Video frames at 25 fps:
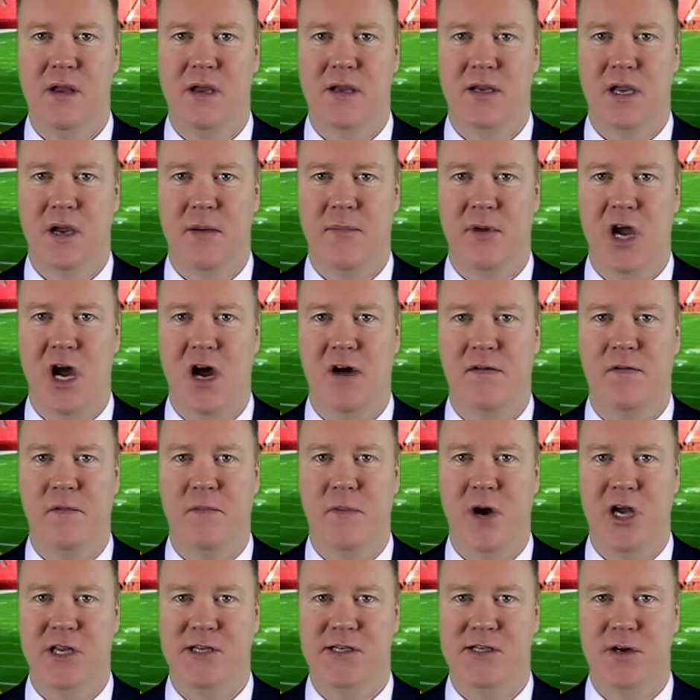Coming off a
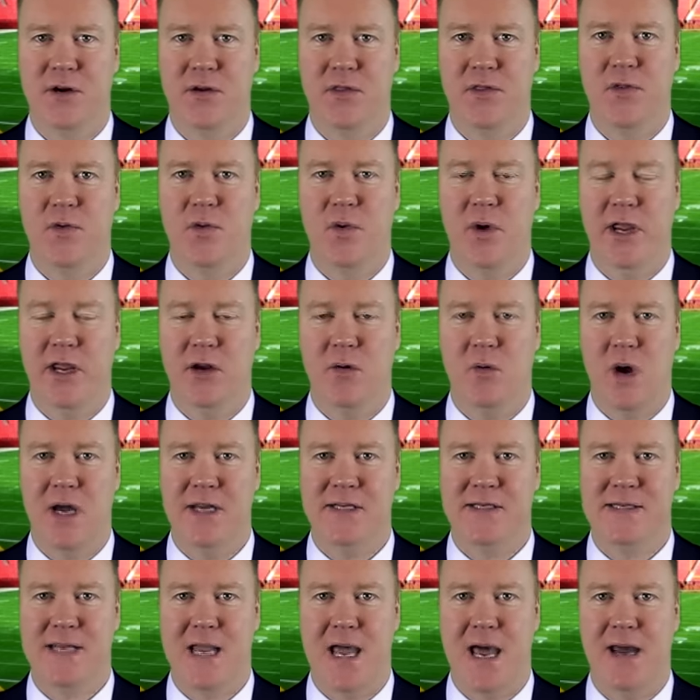monster
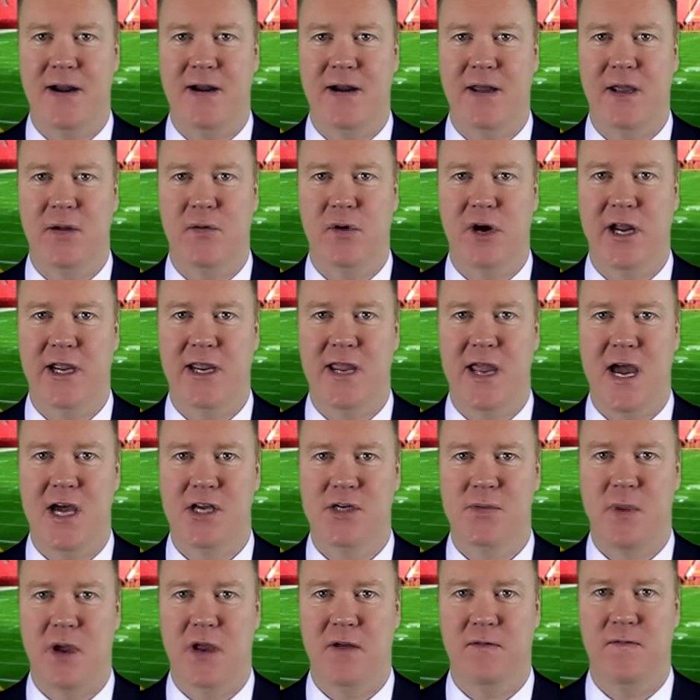3-1 Saturday where I
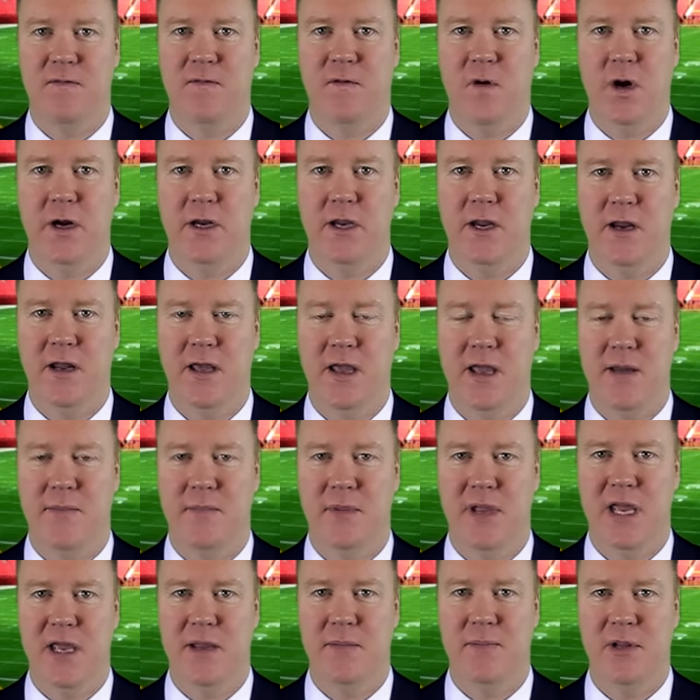cashed my 4-unit
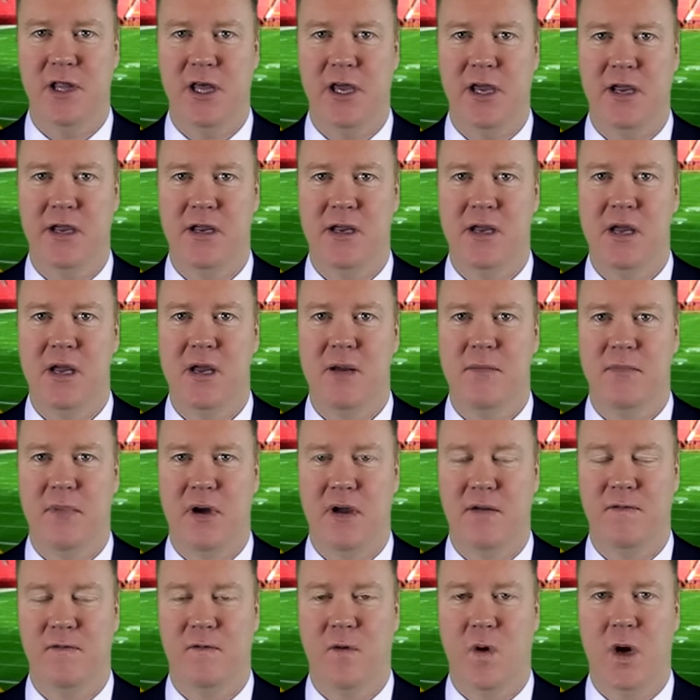NBA play,
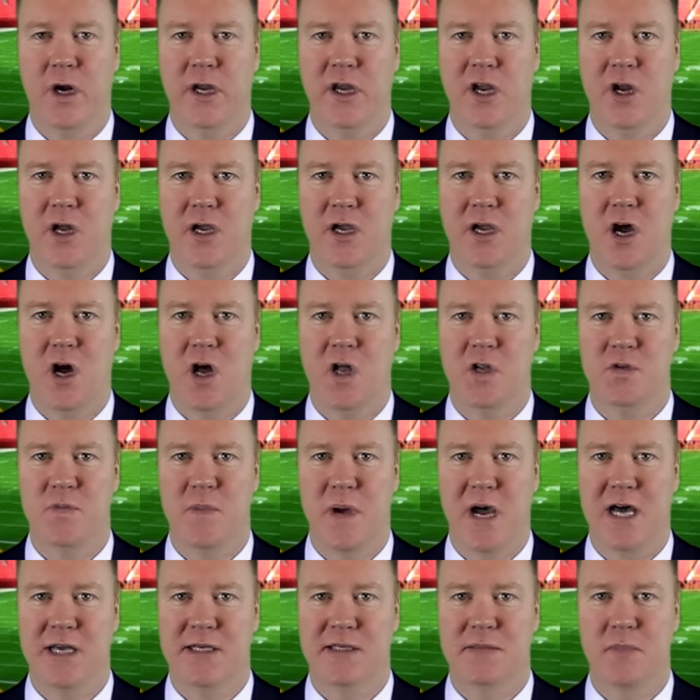my 4-unit college
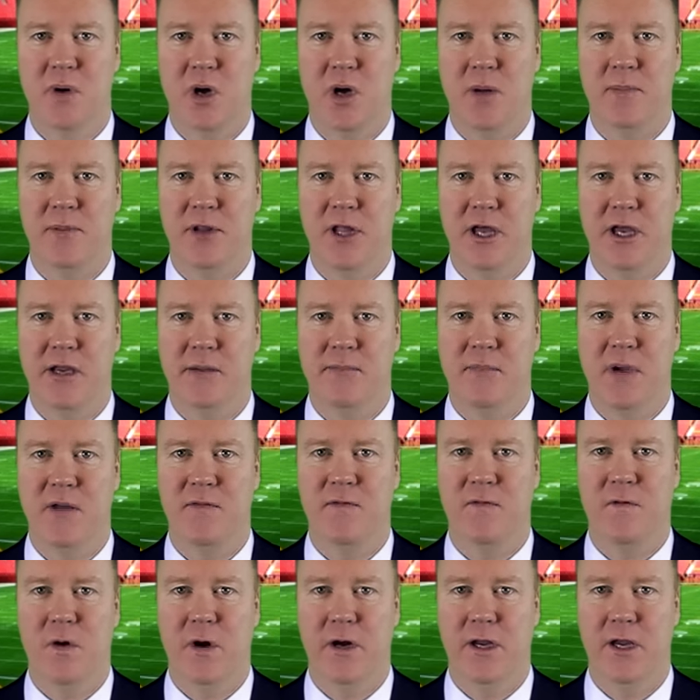basketball play, and my
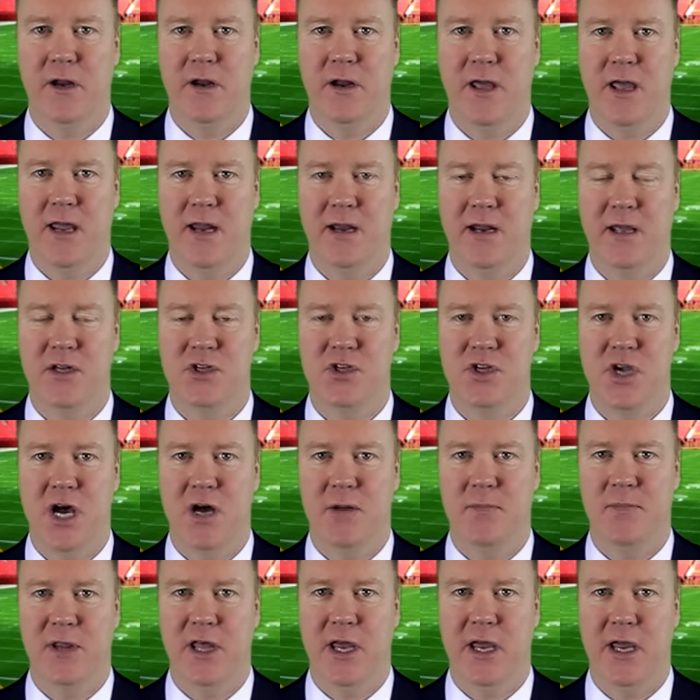4-unit
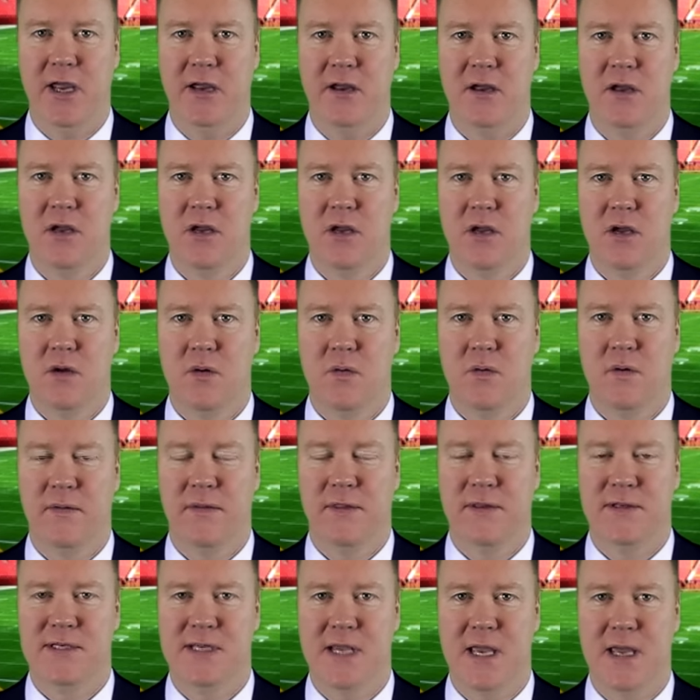NHL play, with
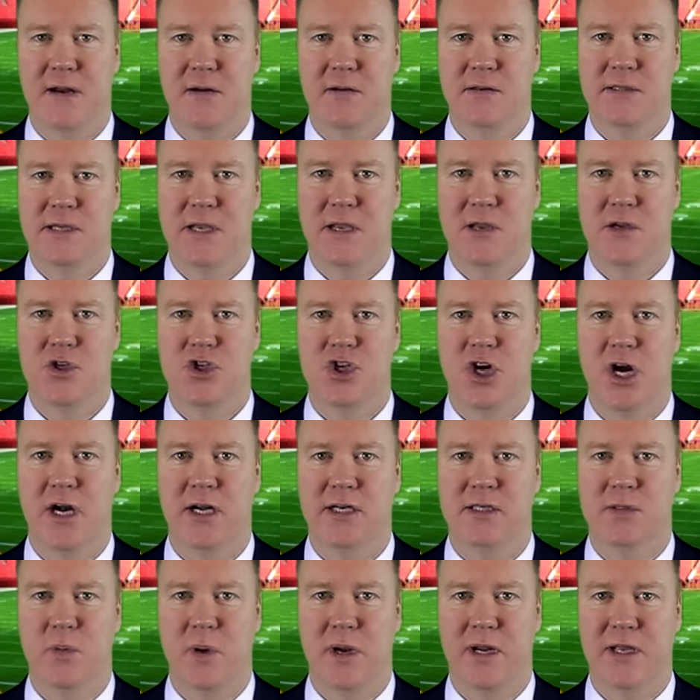the San Jose
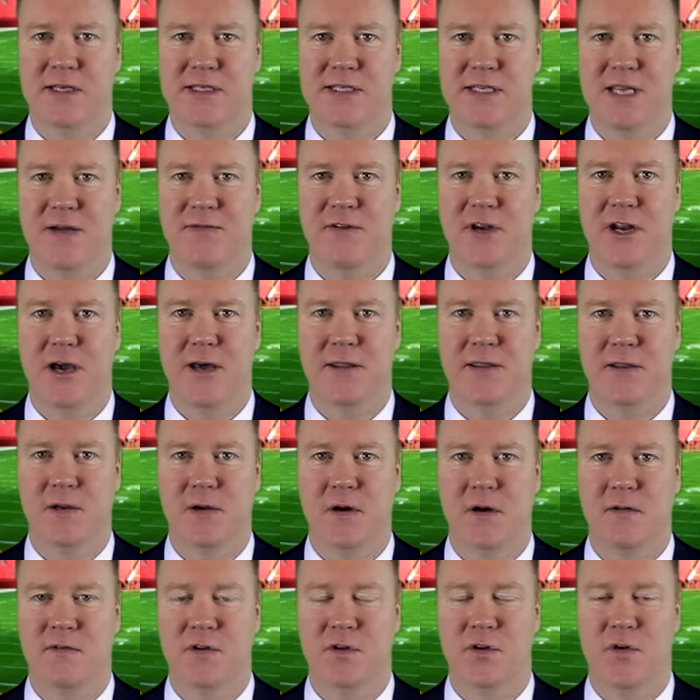Sharks winning 7-0
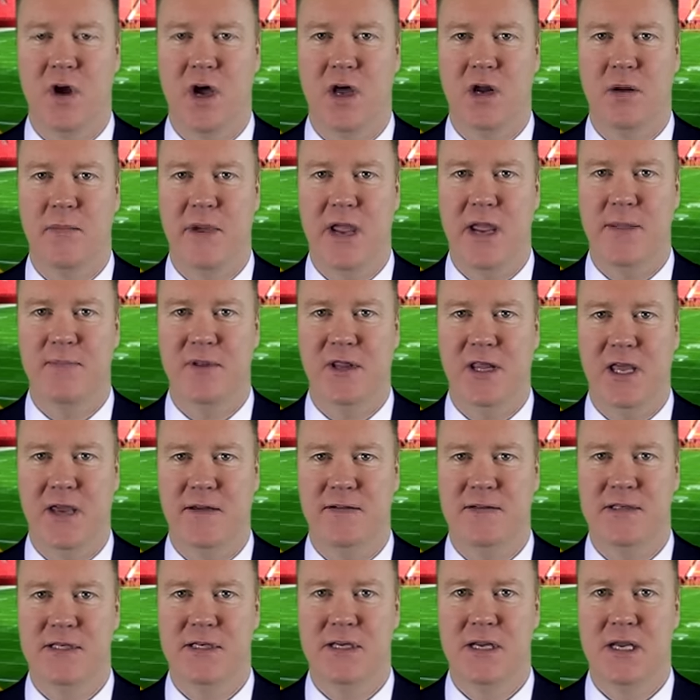over Toronto Maple
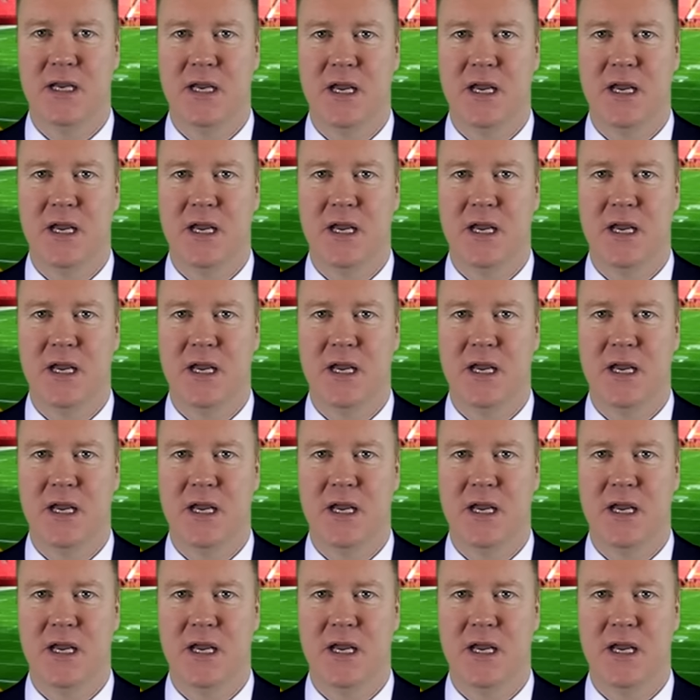Leafs.